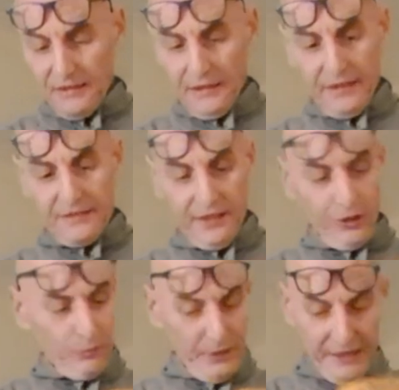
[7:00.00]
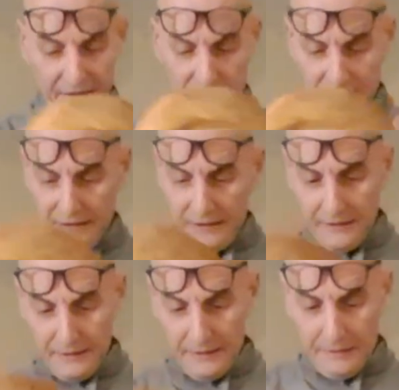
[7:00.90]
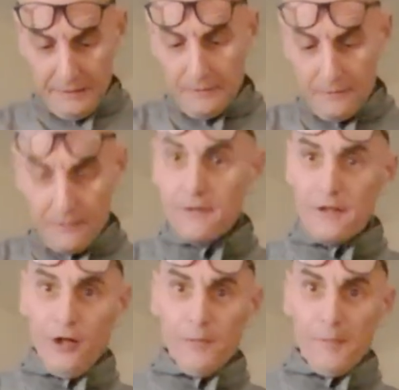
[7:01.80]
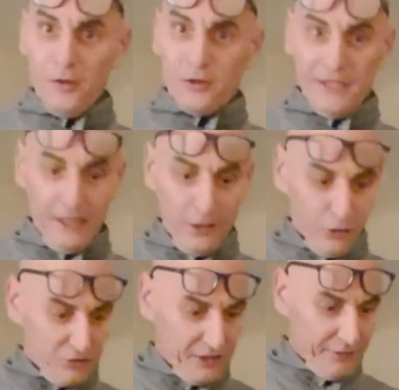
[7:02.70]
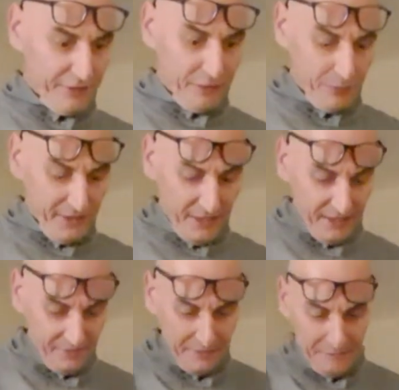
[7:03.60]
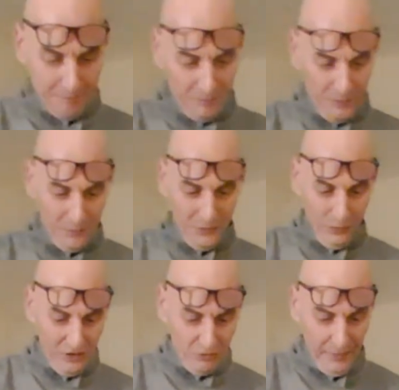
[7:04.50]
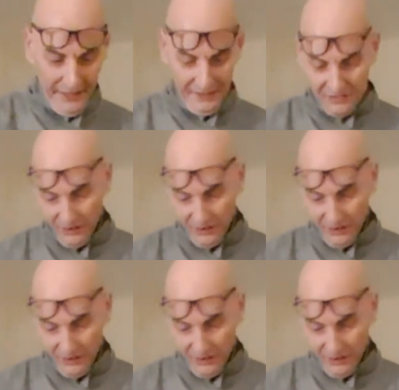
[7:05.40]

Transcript: And I hope I'm not going to get lost here really with all these blanks.